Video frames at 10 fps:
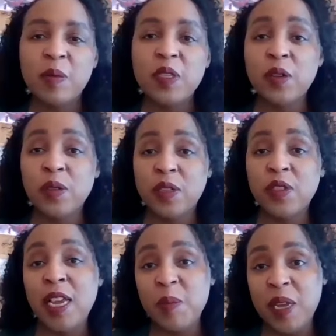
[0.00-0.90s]
So
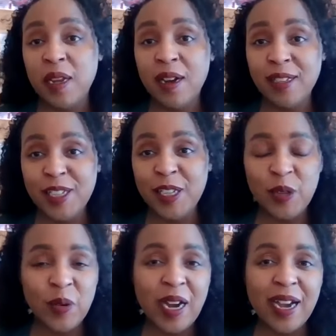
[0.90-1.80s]
Tammy, on to
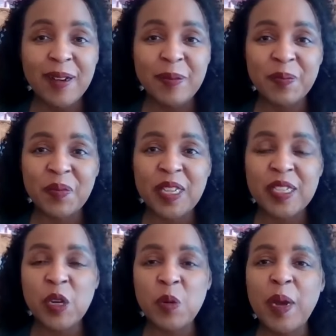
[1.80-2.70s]
you.
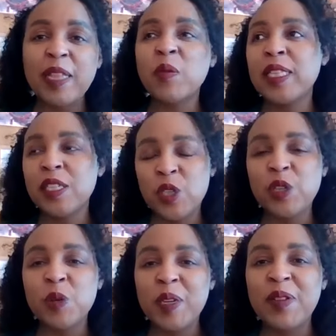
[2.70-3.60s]
So by the way, just a
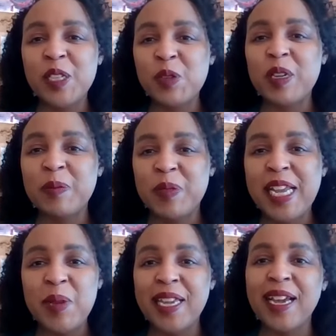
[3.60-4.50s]
little bit of history.
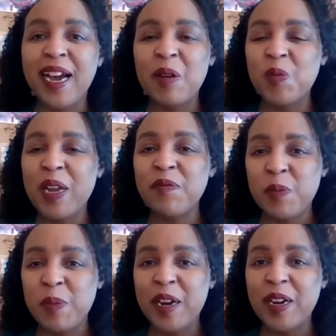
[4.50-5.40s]
Tammy ran
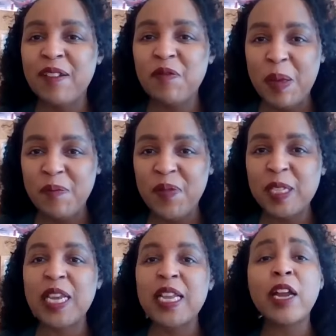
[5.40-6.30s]
for mayor of
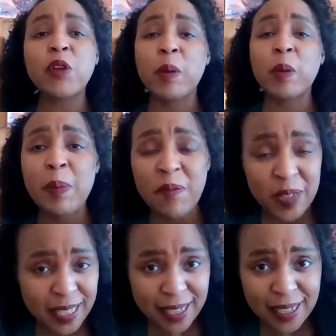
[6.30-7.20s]
Memphis, and I grew up in
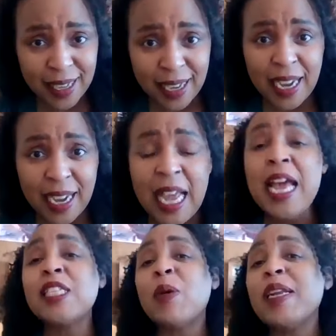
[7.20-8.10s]
Memphis, Tennessee.
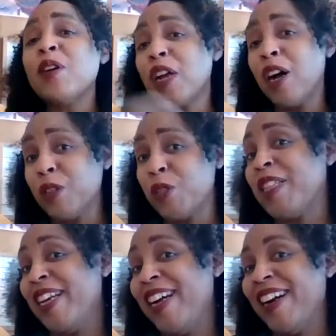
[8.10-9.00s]
And so I know the
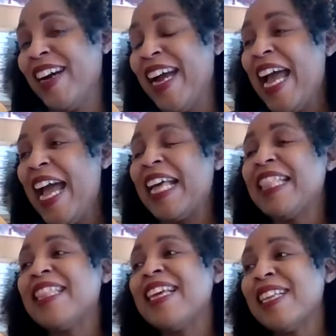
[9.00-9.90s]
culture there.
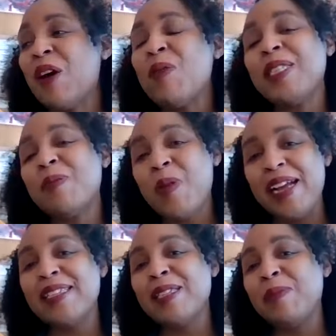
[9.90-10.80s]
And the thing that always
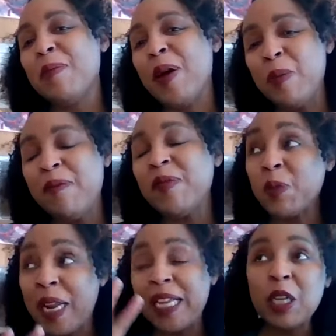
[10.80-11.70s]
surprises me about Memphis
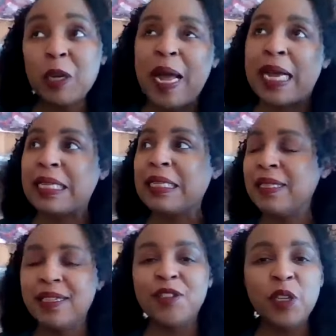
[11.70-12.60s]
when I look back and,
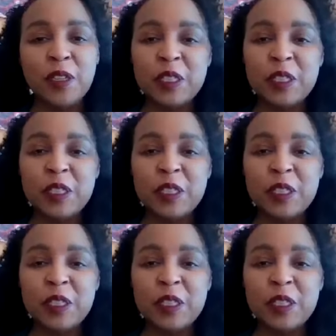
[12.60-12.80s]
you know,